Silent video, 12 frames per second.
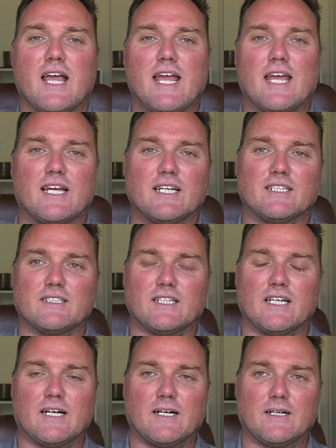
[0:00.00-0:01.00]
And
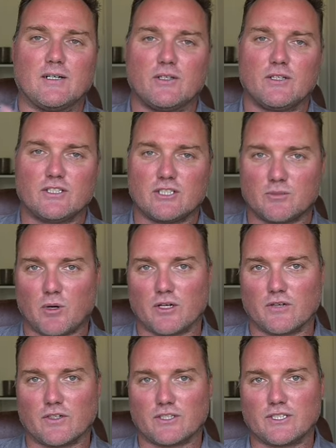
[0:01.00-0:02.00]
uh, this is part
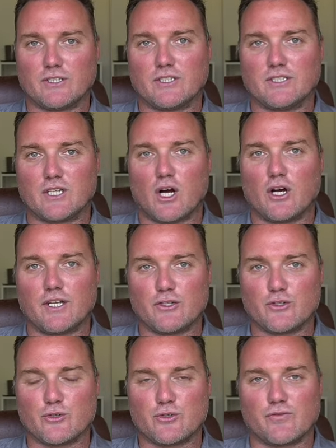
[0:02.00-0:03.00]
of our series on
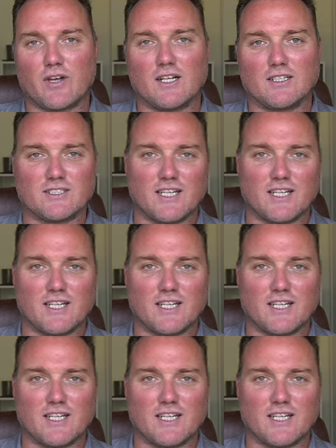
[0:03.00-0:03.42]
intrusive thoughts.